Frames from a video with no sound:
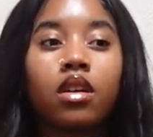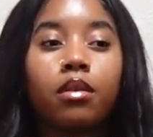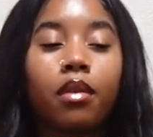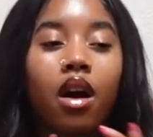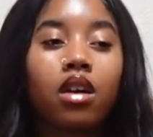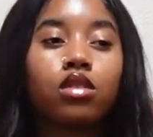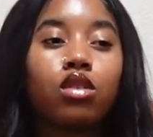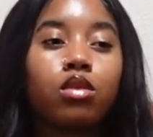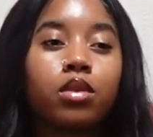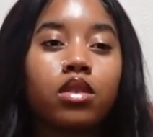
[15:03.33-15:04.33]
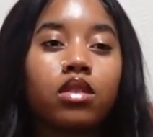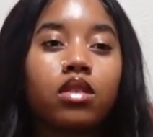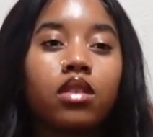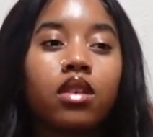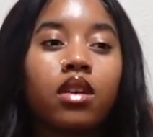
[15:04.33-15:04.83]
By October,
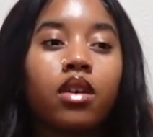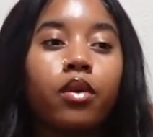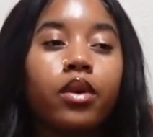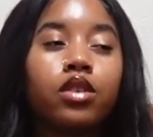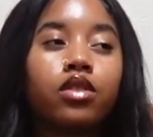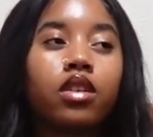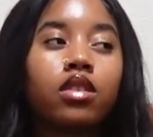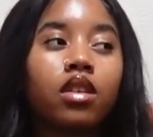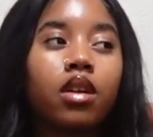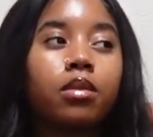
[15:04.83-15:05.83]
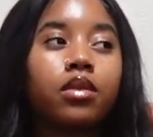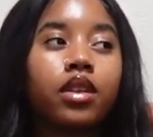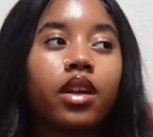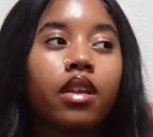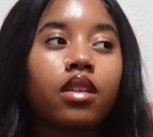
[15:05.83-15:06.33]
we dressed up
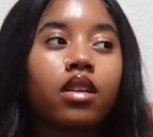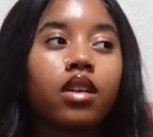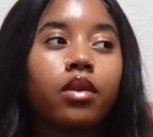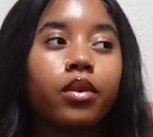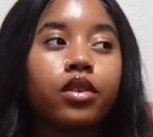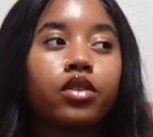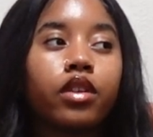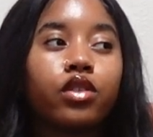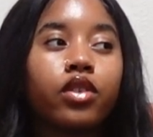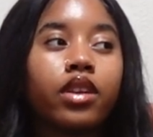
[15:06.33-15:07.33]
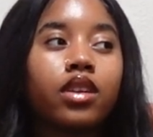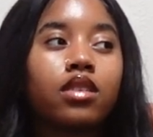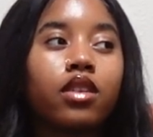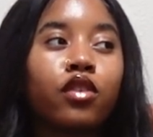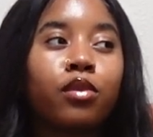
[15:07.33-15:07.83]
together and went trick-or-treating and
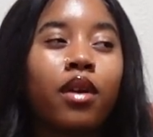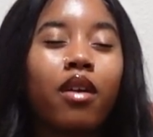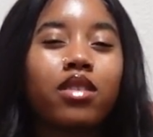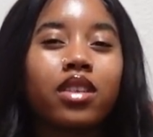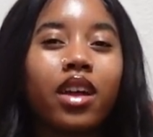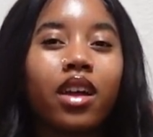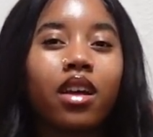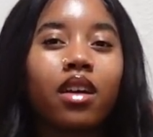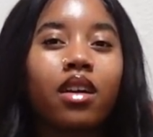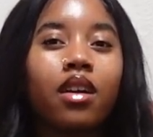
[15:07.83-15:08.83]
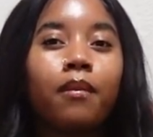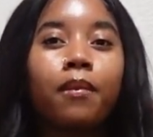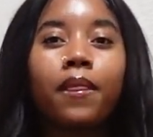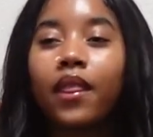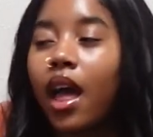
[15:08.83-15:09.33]
stuff, but I was like,
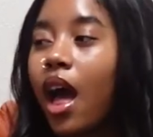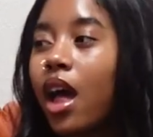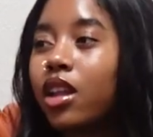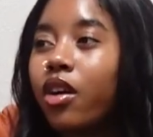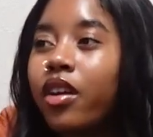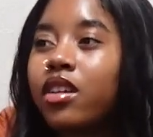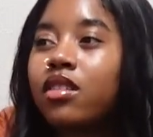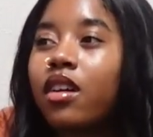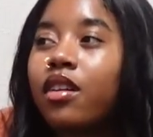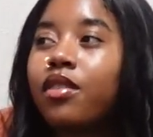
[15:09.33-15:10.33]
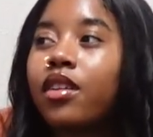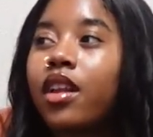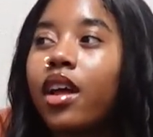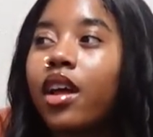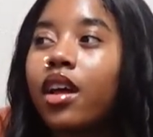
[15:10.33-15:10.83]
I low-key started to feel
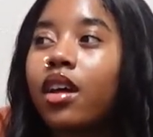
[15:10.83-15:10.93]
like,